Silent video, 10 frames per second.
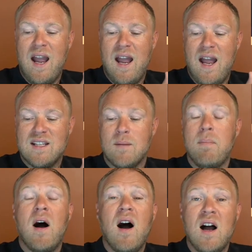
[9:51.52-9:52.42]
as a
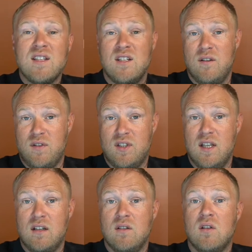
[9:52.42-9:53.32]
positive
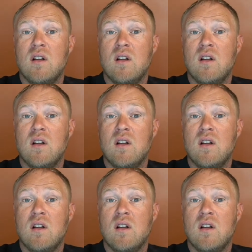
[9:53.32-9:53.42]
signal